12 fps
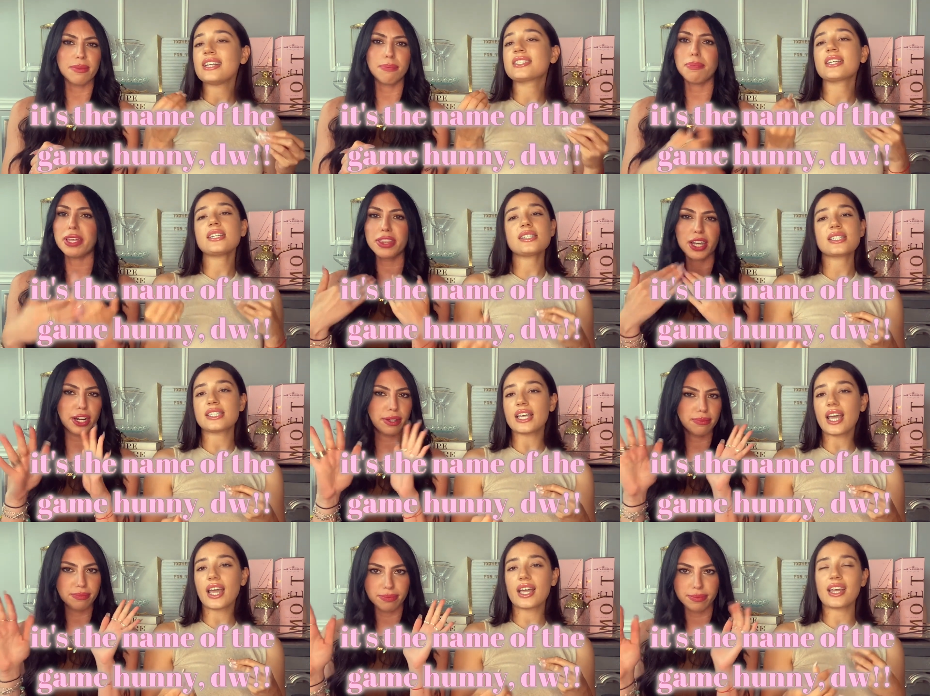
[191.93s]
Speaker 1: It's going to
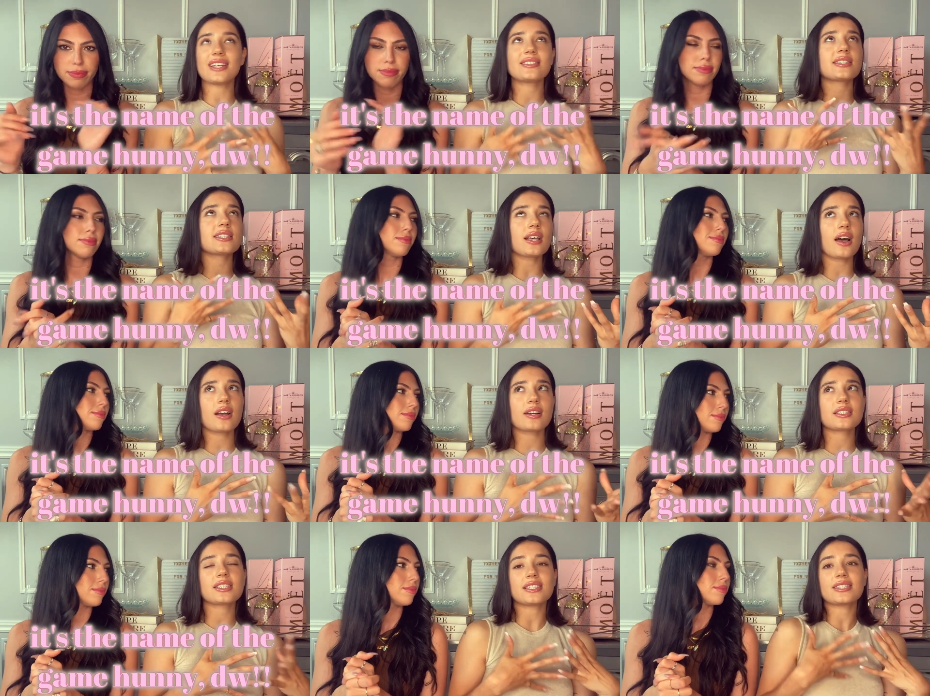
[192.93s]
sting. It
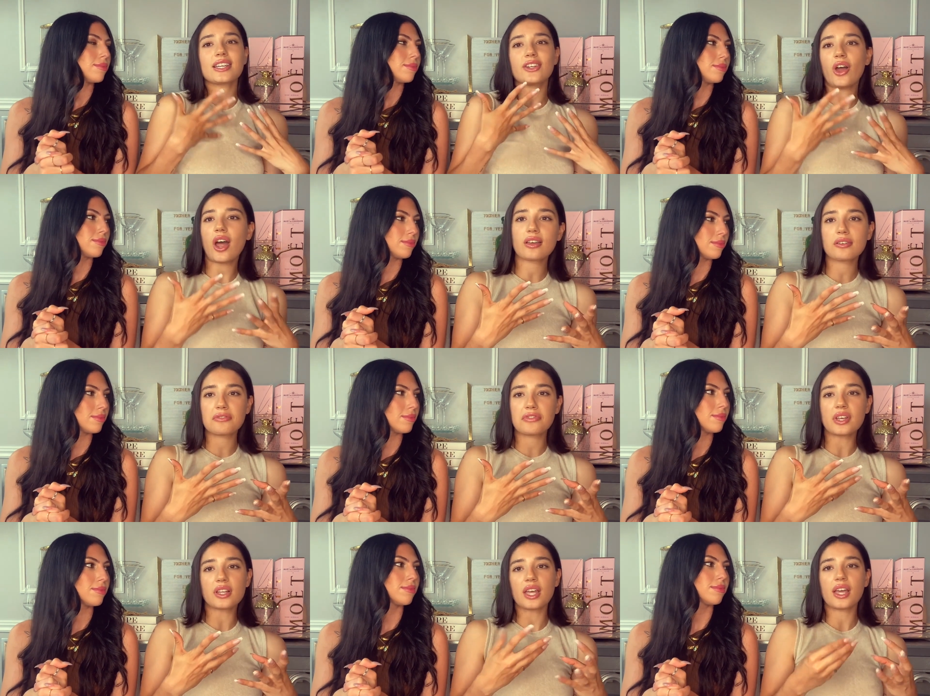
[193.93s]
sucks. It's like not a good
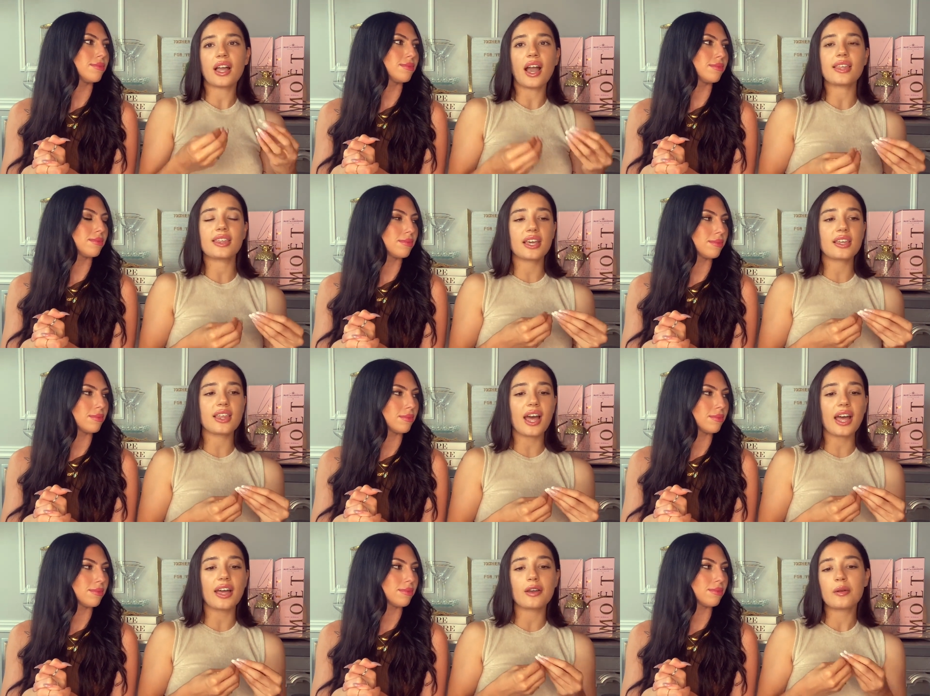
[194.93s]
feeling. I think
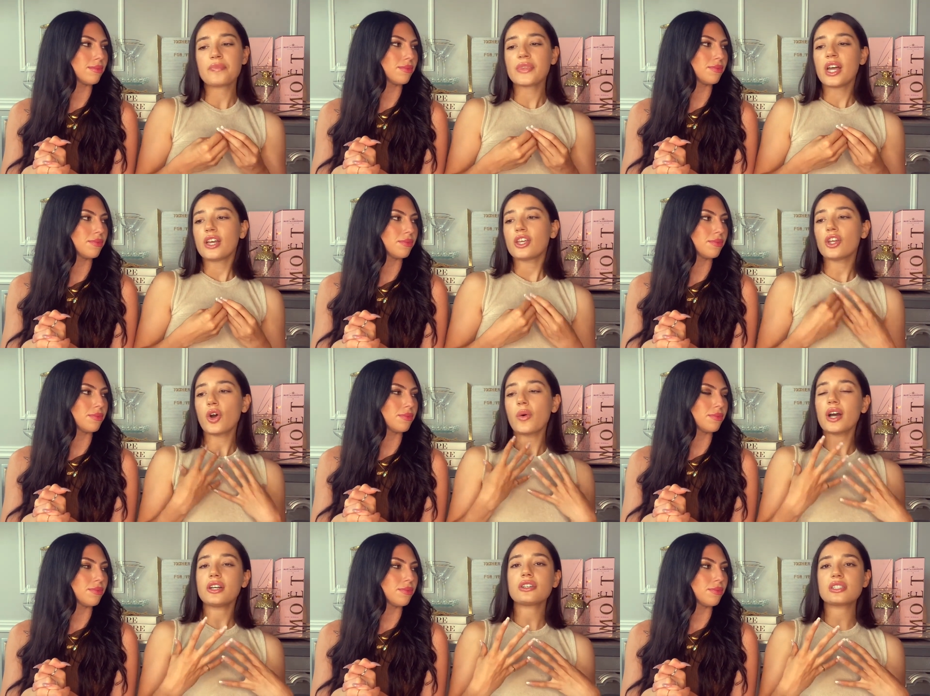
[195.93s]
that, you know,
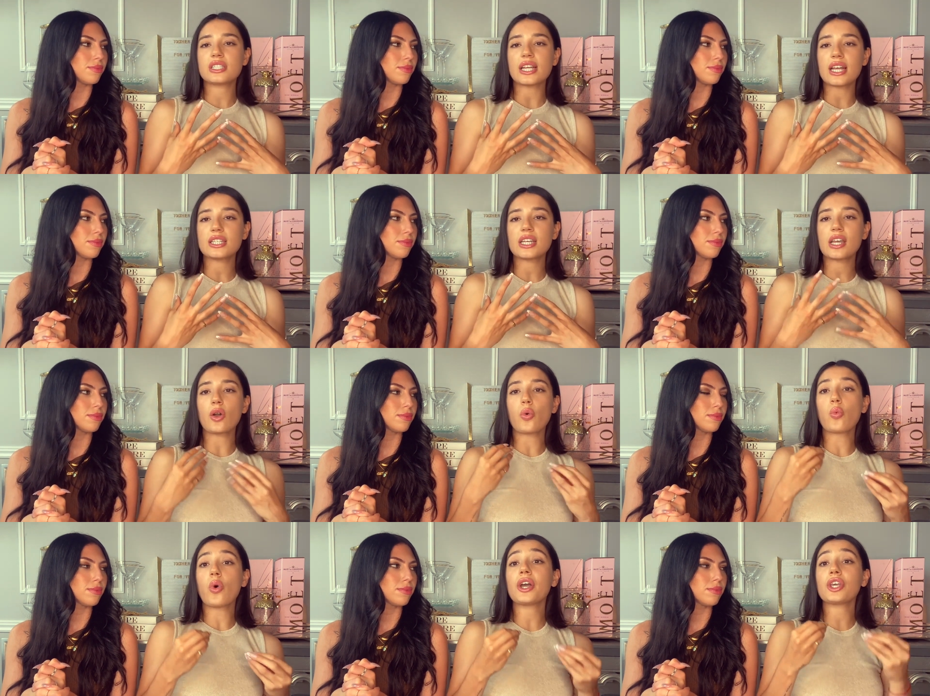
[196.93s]
understanding
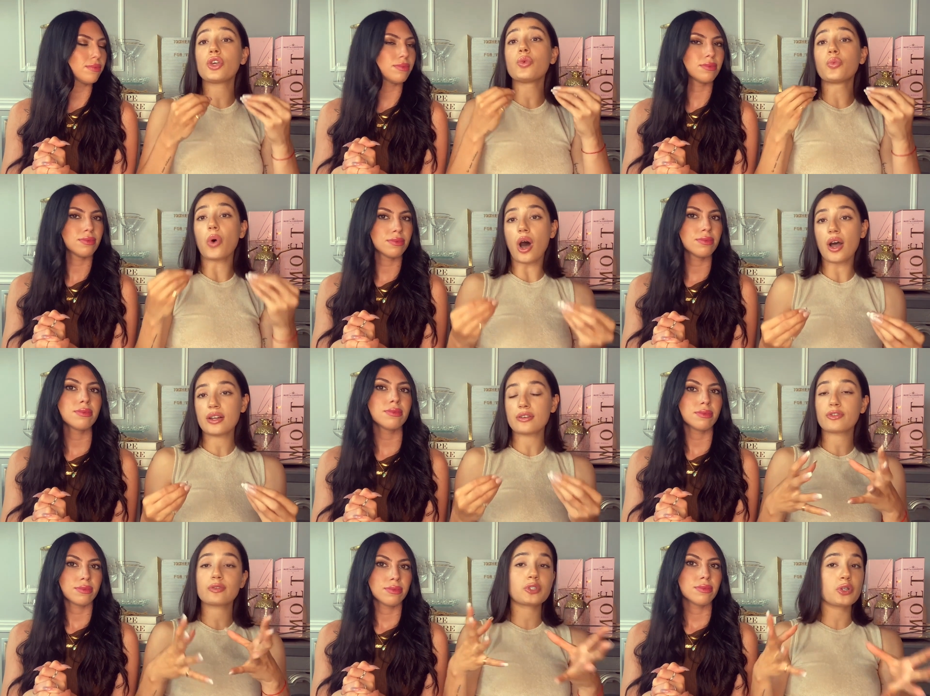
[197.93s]
what you
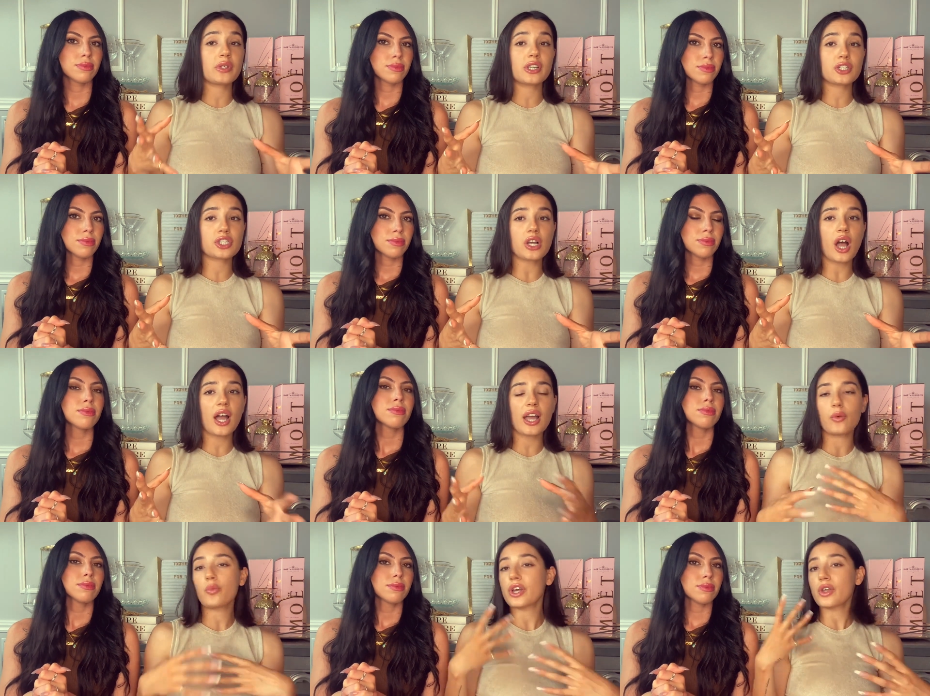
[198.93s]
want from shooting your shot
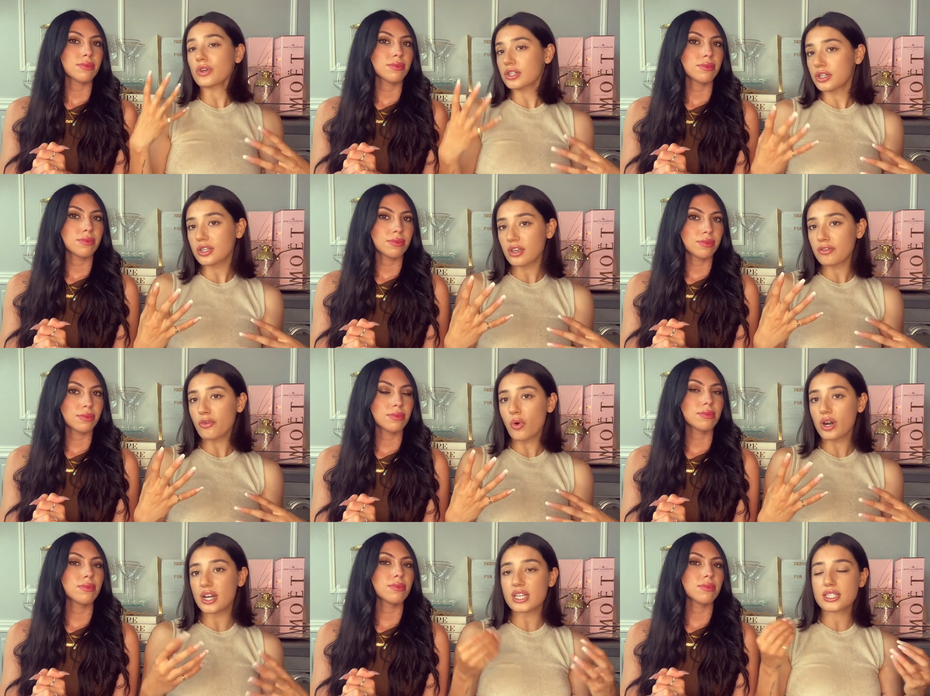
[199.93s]
and what you're looking
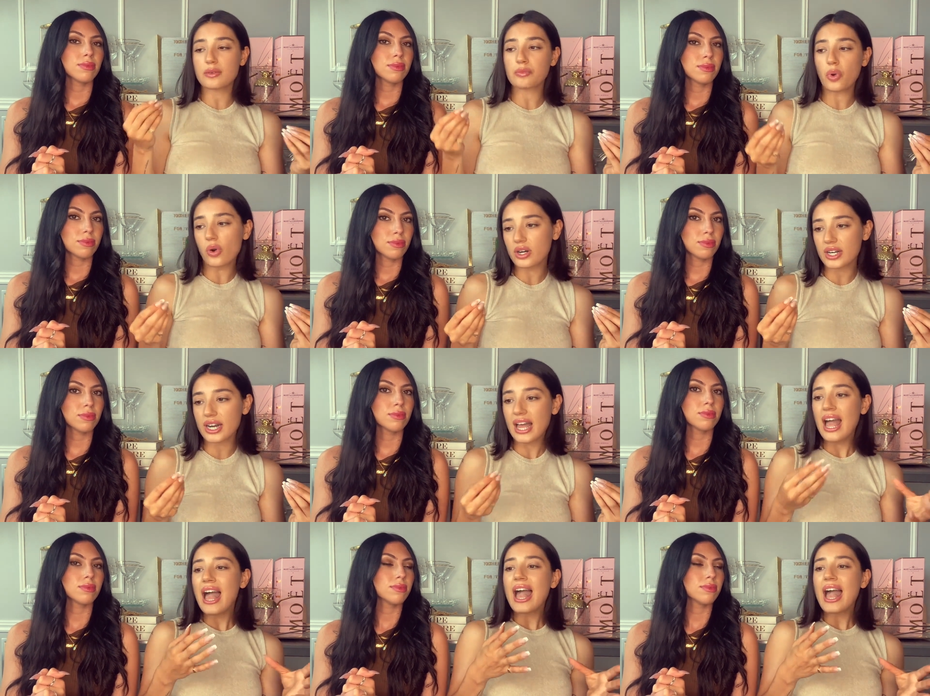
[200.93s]
for is important.